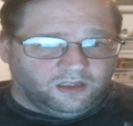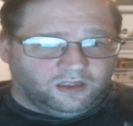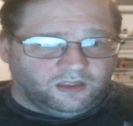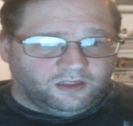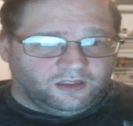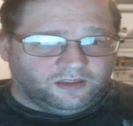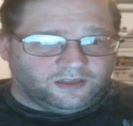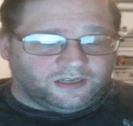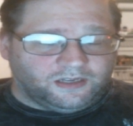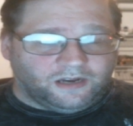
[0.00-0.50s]

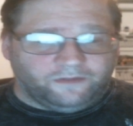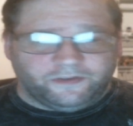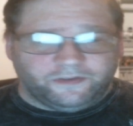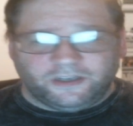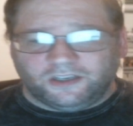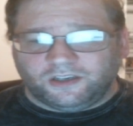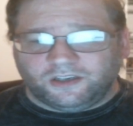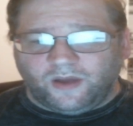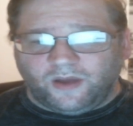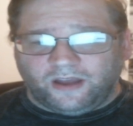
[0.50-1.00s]
The San
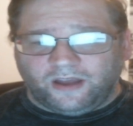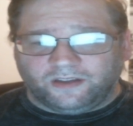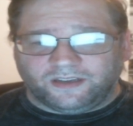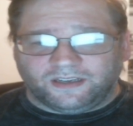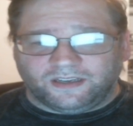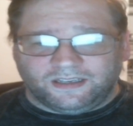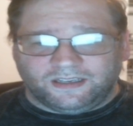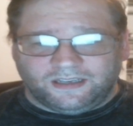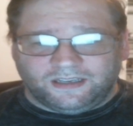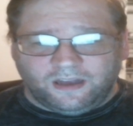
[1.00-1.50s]
Francisco house
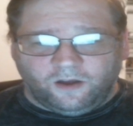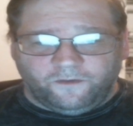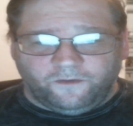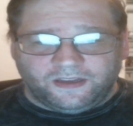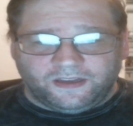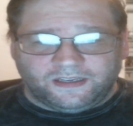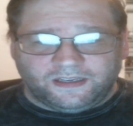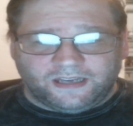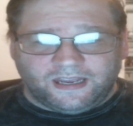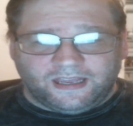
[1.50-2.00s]
itself
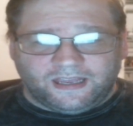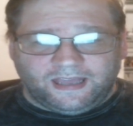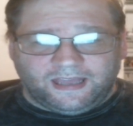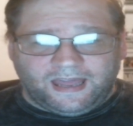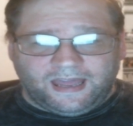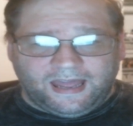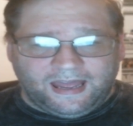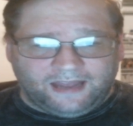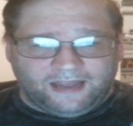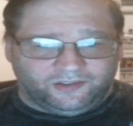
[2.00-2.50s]
is a
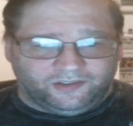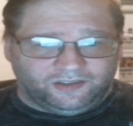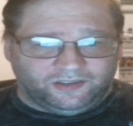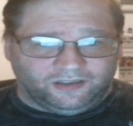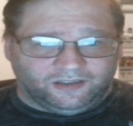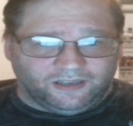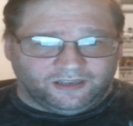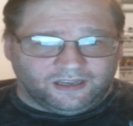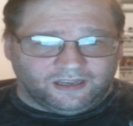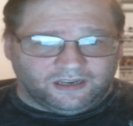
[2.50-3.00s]

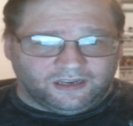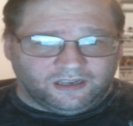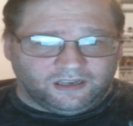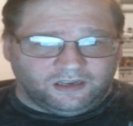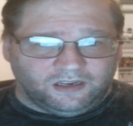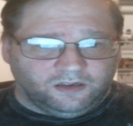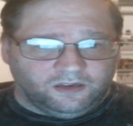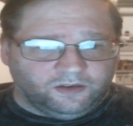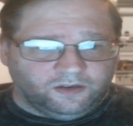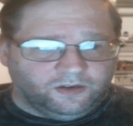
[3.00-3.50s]

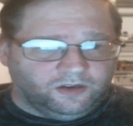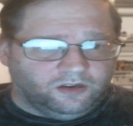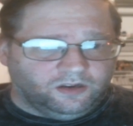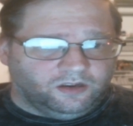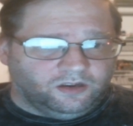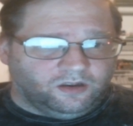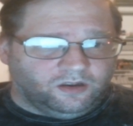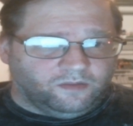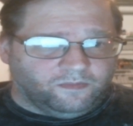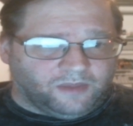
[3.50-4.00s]
castellated
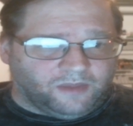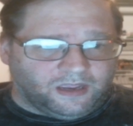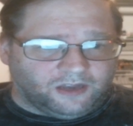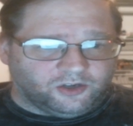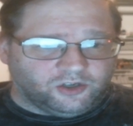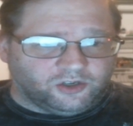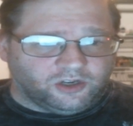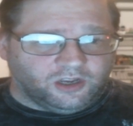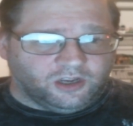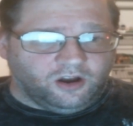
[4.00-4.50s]

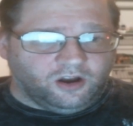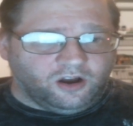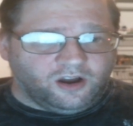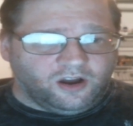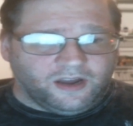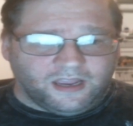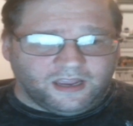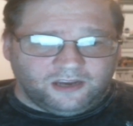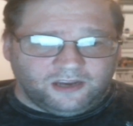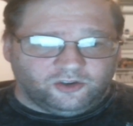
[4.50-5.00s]
mansion
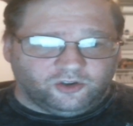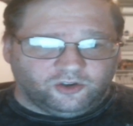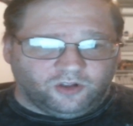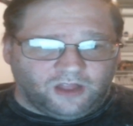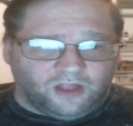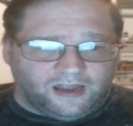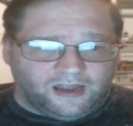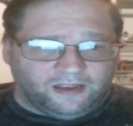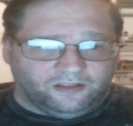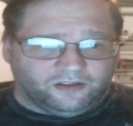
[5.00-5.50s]
on Angel
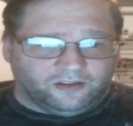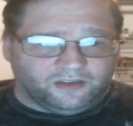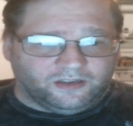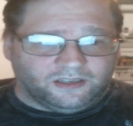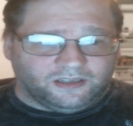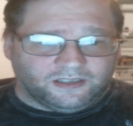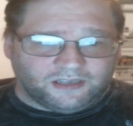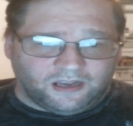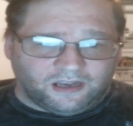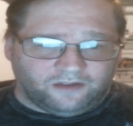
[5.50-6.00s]
Island
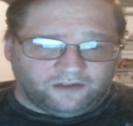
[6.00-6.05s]
in San